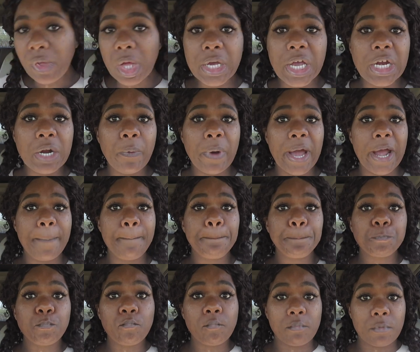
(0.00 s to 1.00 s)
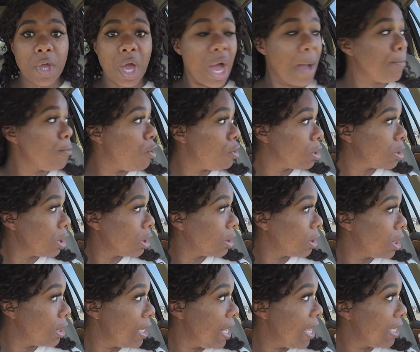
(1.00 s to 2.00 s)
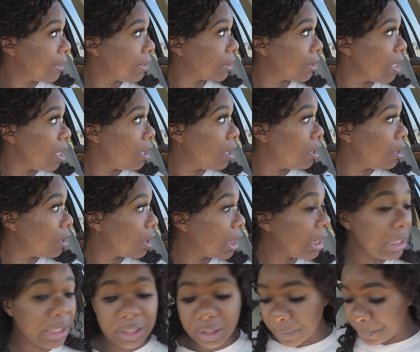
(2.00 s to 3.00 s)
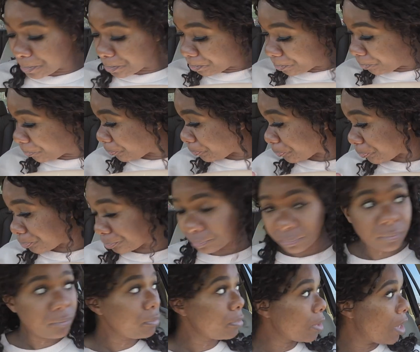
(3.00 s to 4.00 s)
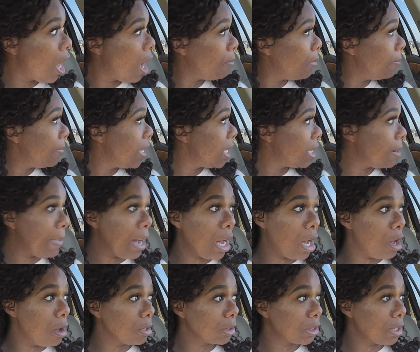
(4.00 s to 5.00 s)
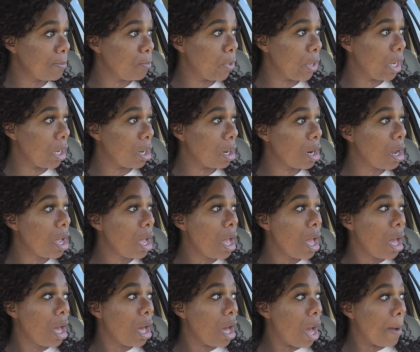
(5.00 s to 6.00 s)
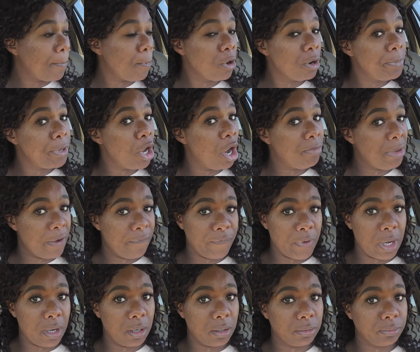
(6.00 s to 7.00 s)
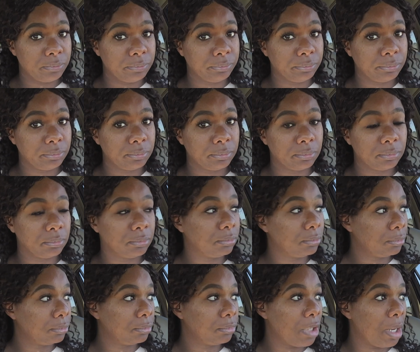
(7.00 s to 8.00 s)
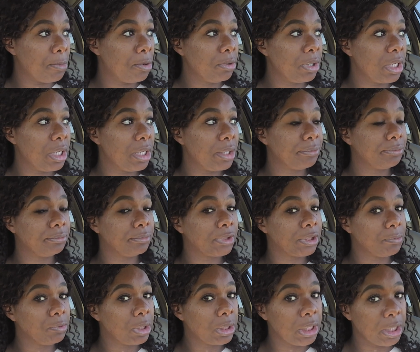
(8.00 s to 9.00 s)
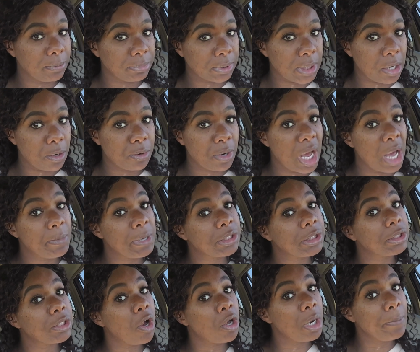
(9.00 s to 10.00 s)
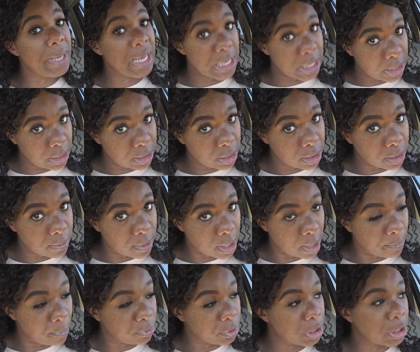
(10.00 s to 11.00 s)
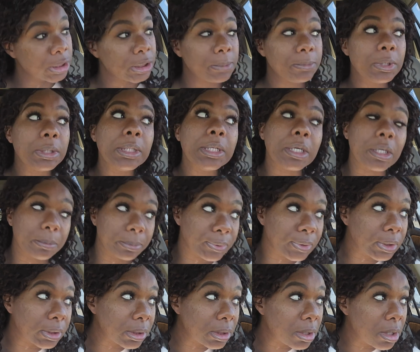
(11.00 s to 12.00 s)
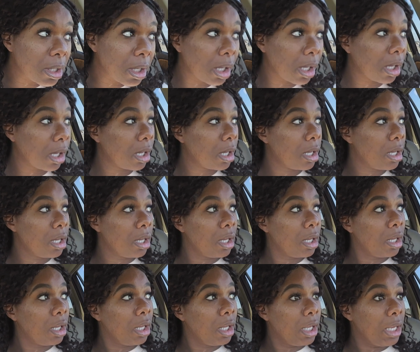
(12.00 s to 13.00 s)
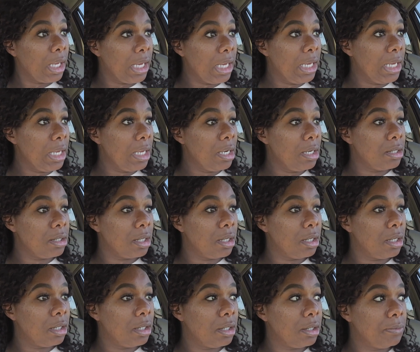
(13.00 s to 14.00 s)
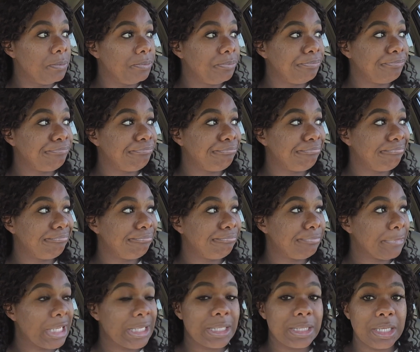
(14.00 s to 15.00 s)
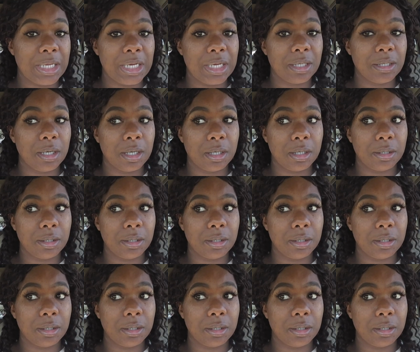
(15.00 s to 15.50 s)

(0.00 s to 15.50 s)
Anyway, I'm going to the next clip. I'm going to be in the mall somewhere. I'm going to be on my phone. I'm going to get some clips. I don't know how much it's going to be, but I'm gonna get some clips. And then